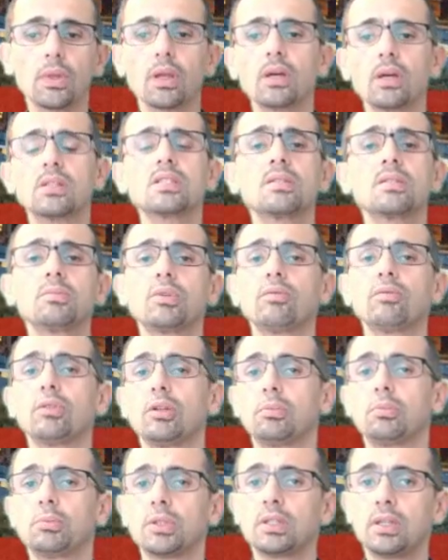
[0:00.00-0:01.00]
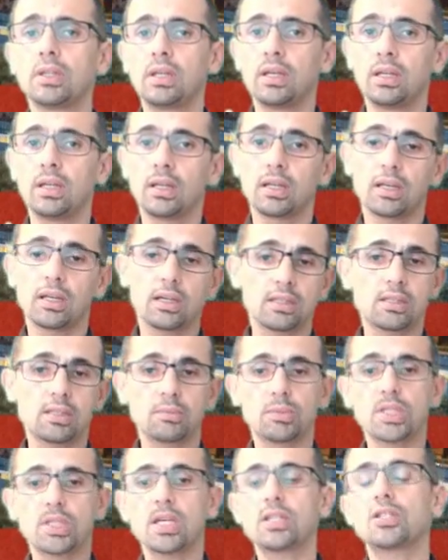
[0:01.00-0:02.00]
custom development,
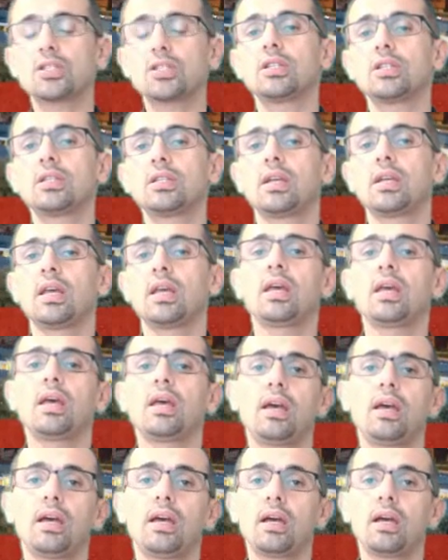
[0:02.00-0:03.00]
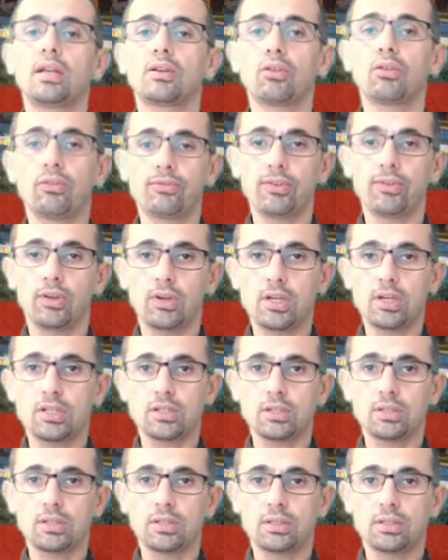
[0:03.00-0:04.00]
customization, and
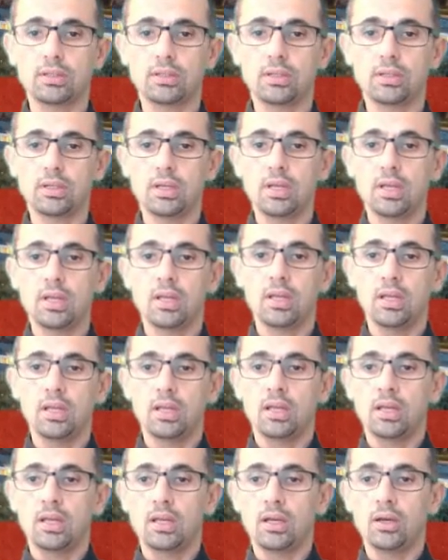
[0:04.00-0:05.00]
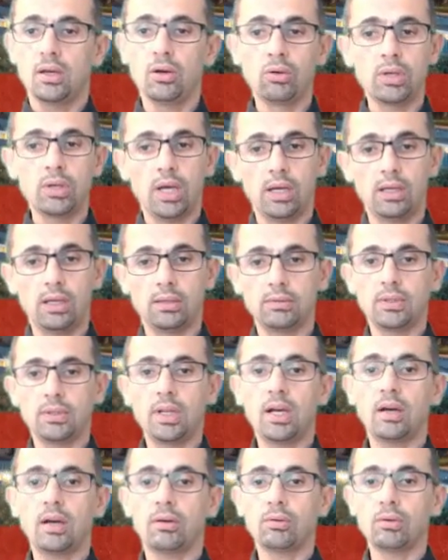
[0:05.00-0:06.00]
configuration. Okay,
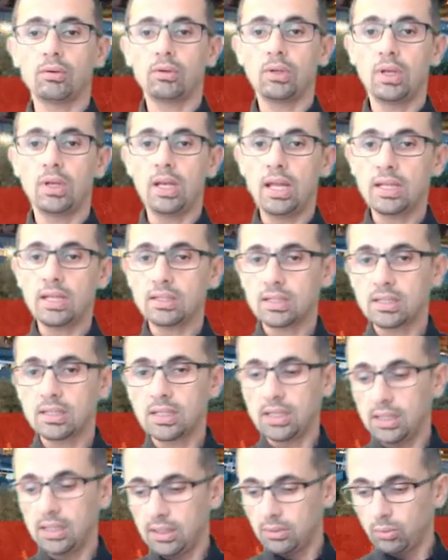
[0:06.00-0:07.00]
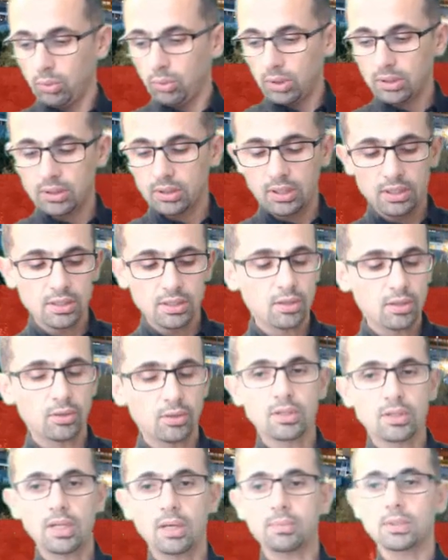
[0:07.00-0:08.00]
now let's see what these
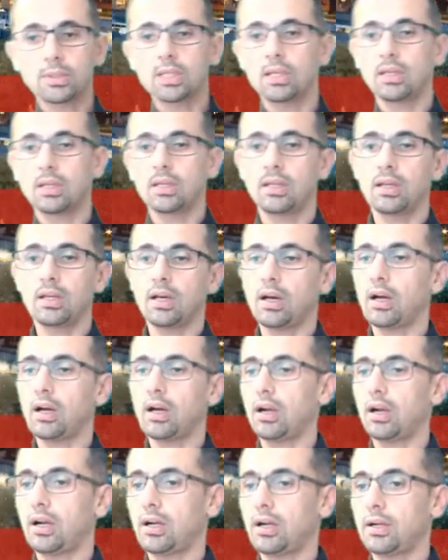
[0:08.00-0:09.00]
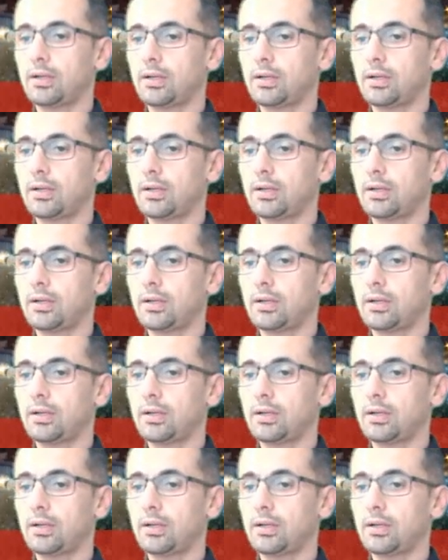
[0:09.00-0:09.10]
concepts are.